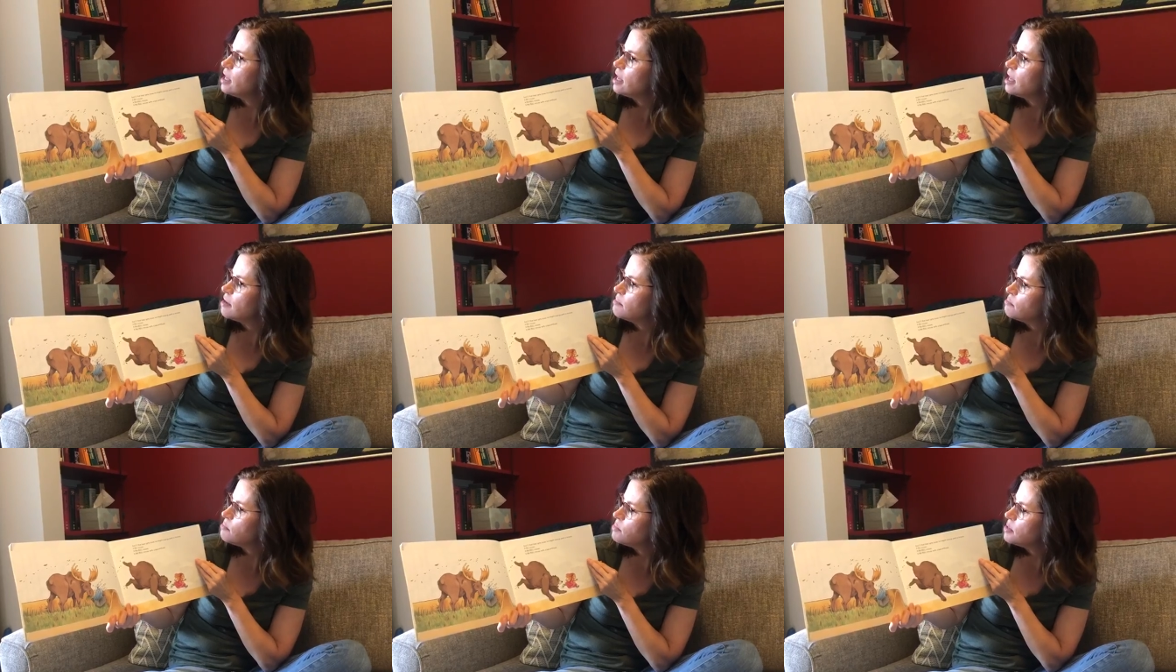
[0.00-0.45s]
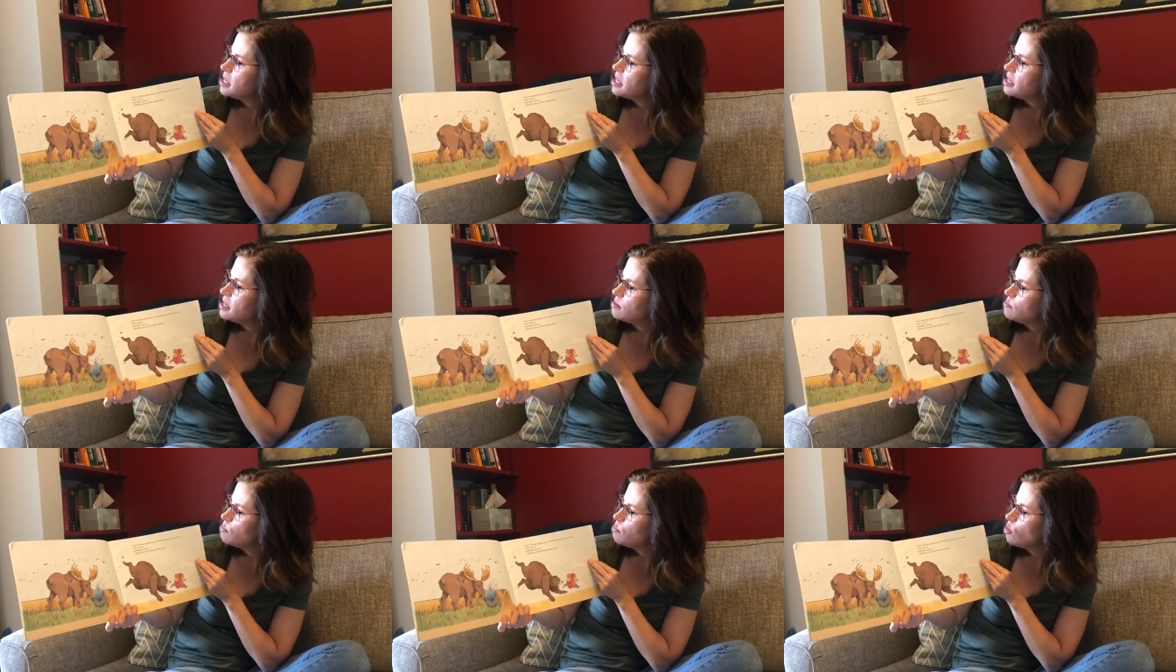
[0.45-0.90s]
a
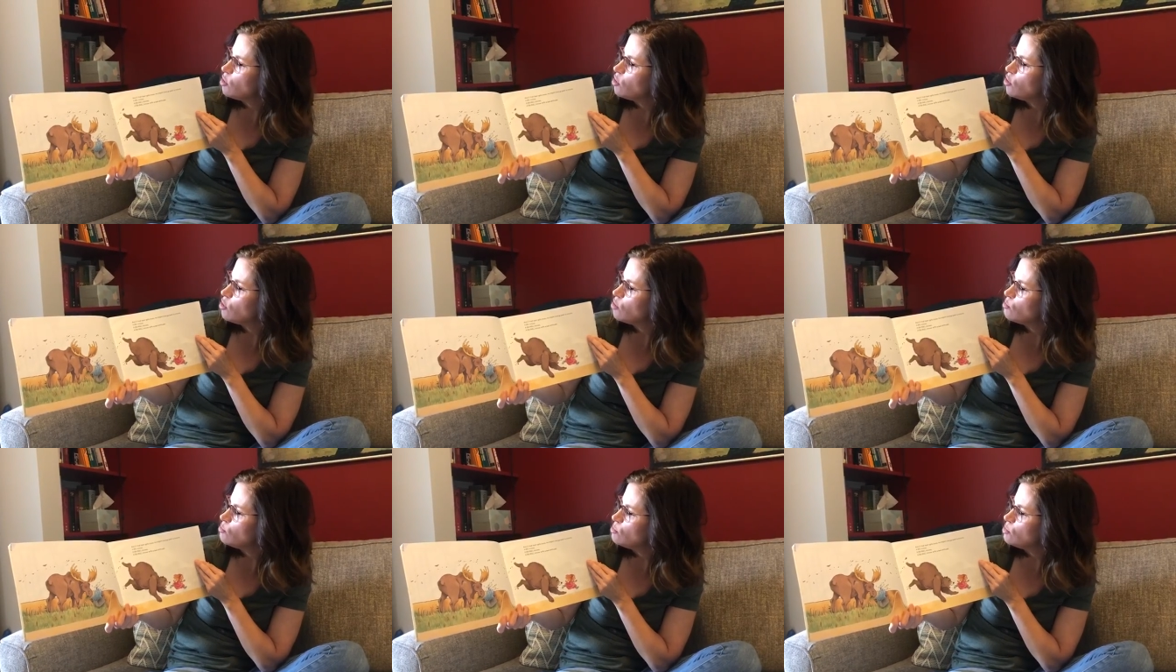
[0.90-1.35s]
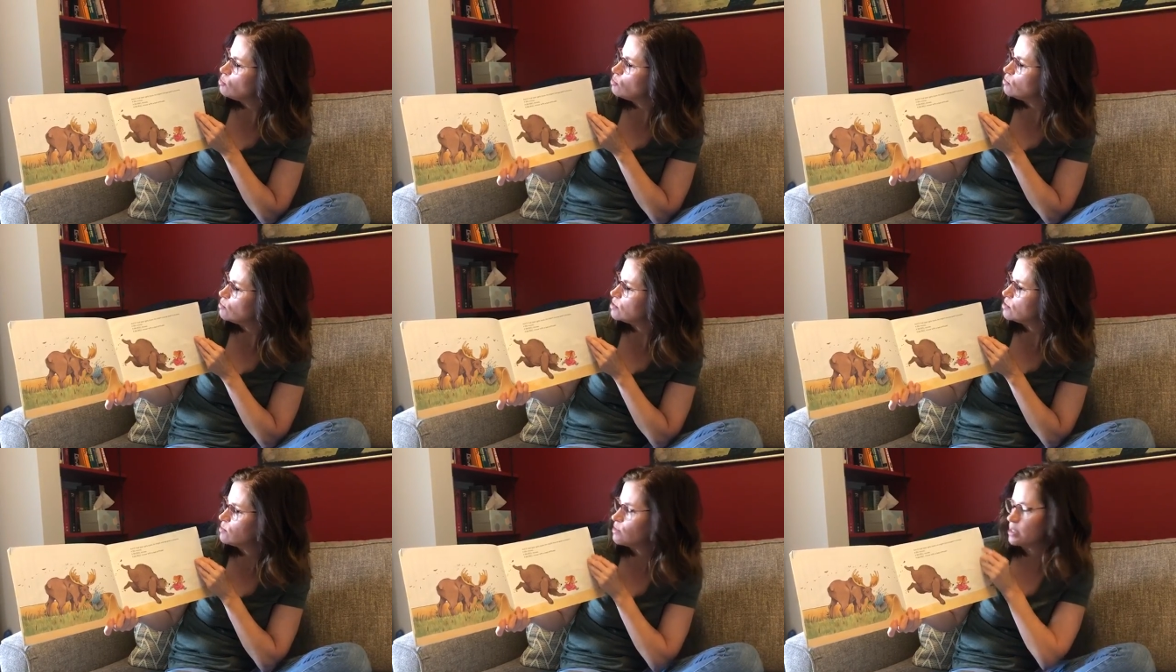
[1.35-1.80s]
big bull
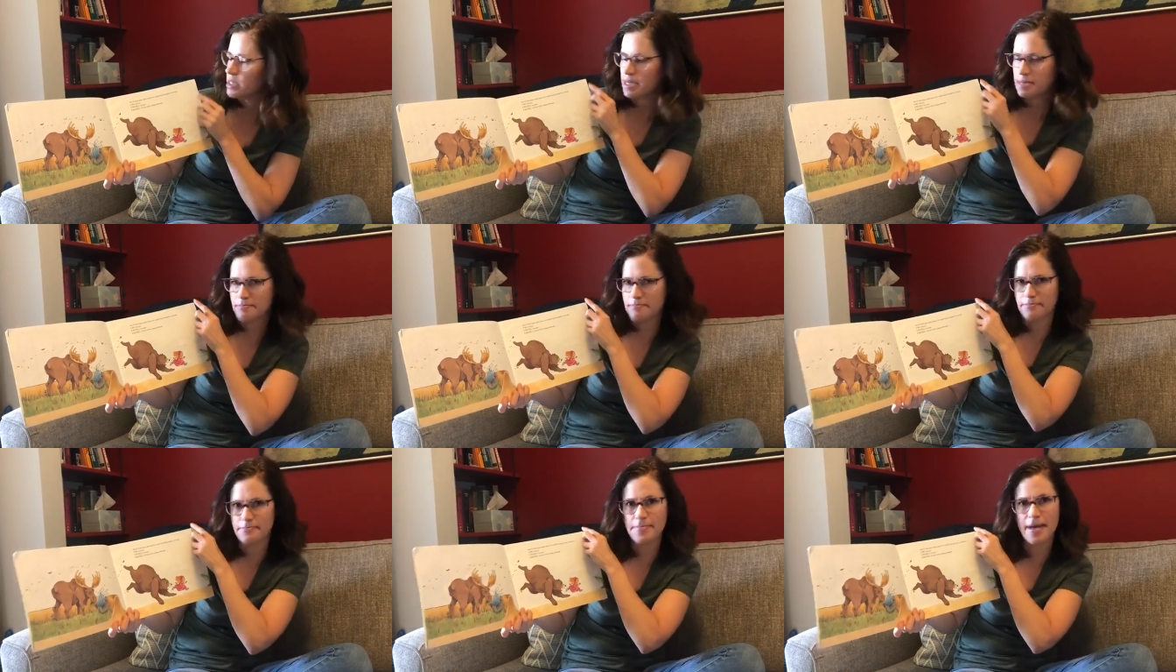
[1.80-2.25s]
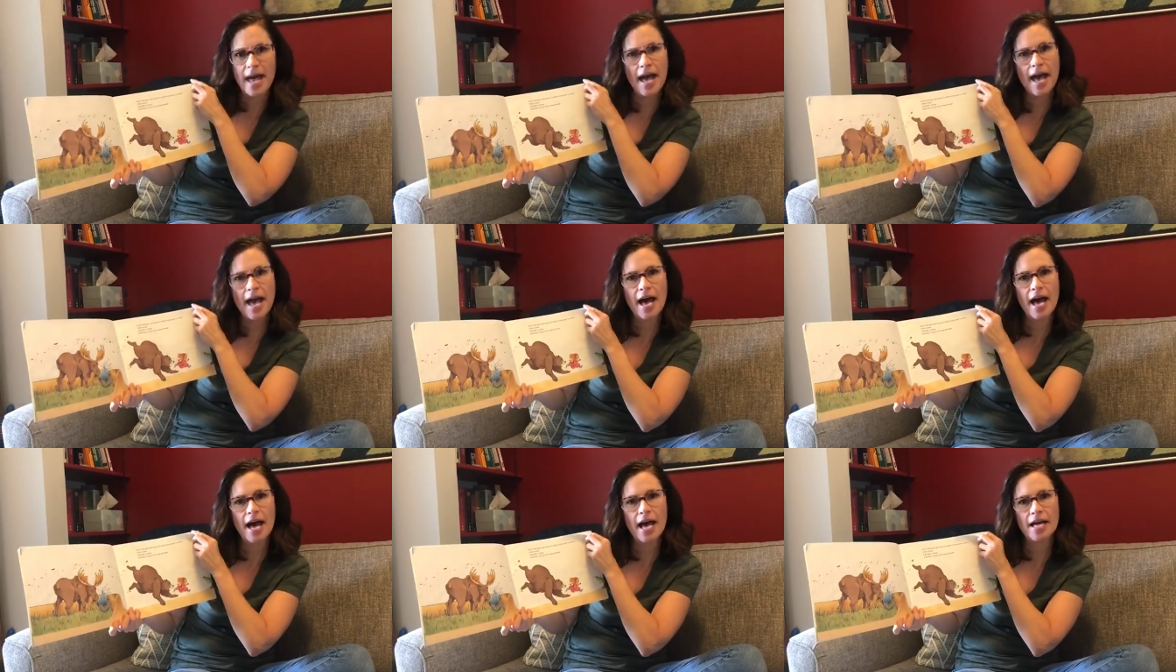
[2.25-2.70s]
moose with a
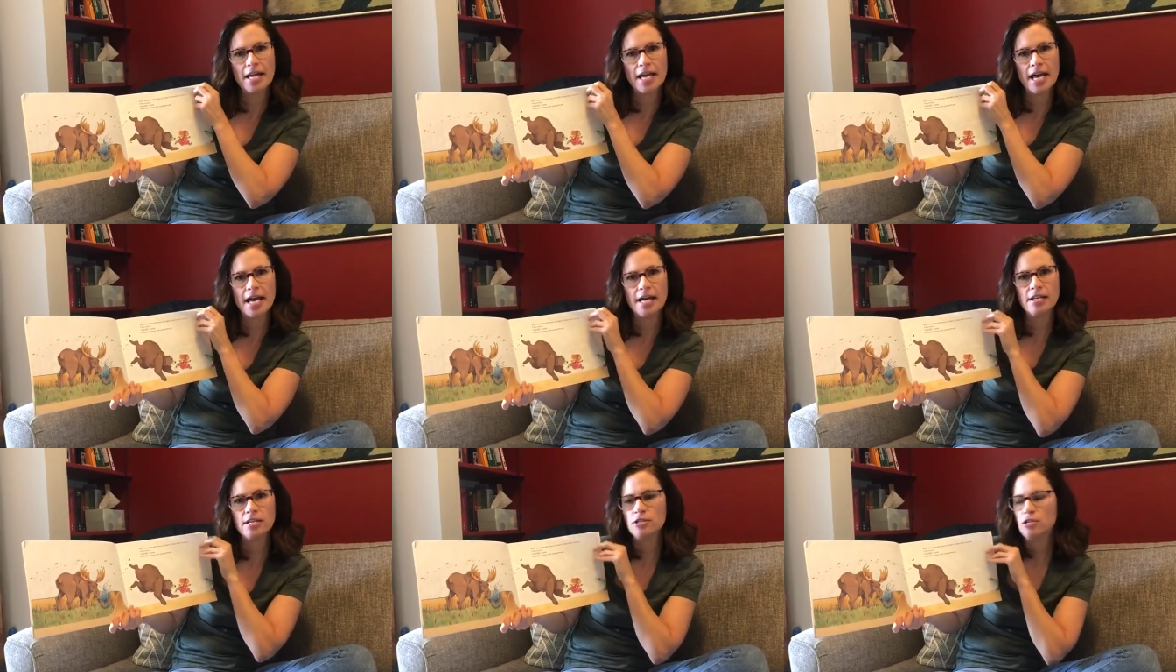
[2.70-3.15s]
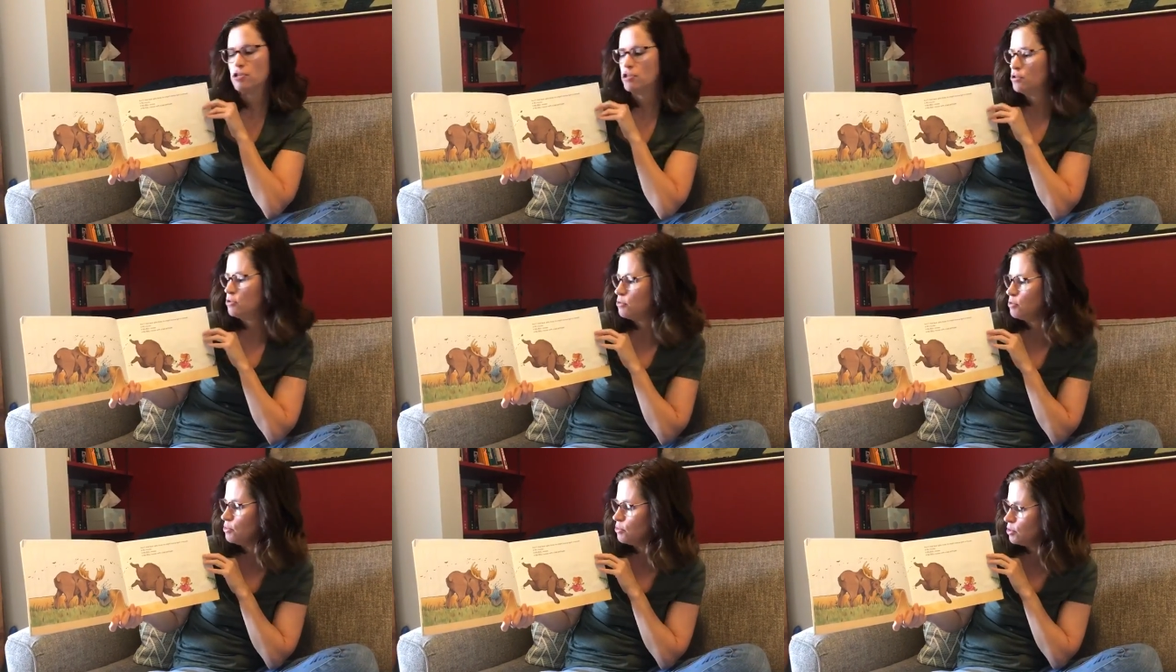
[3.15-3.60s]
bad
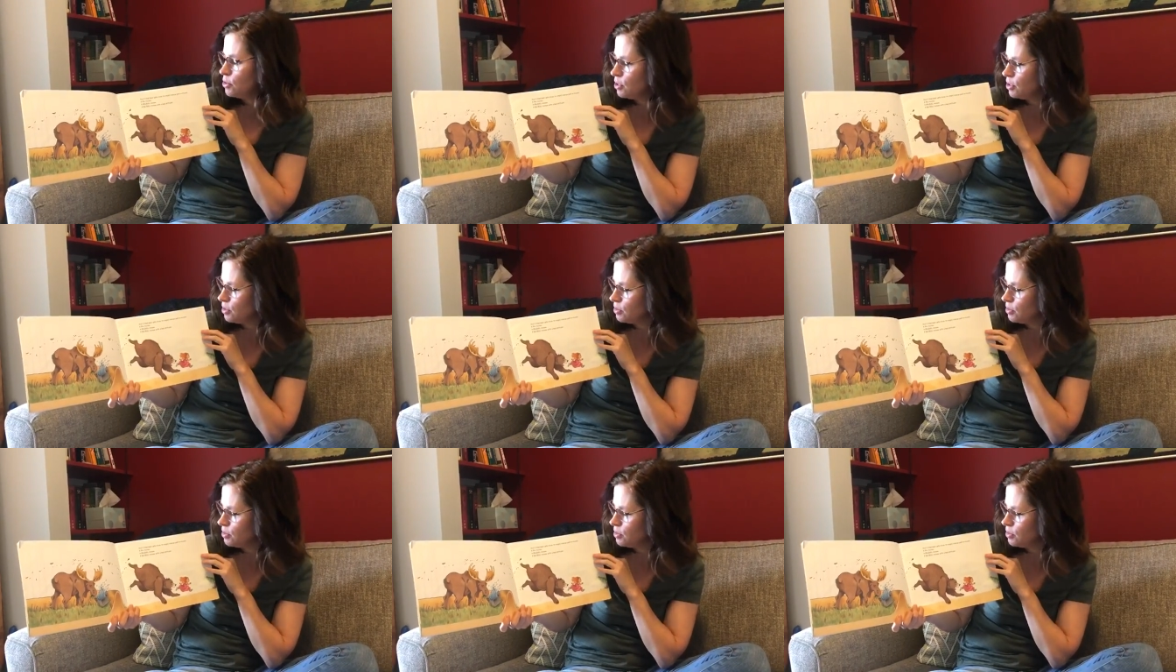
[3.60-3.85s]
attitude.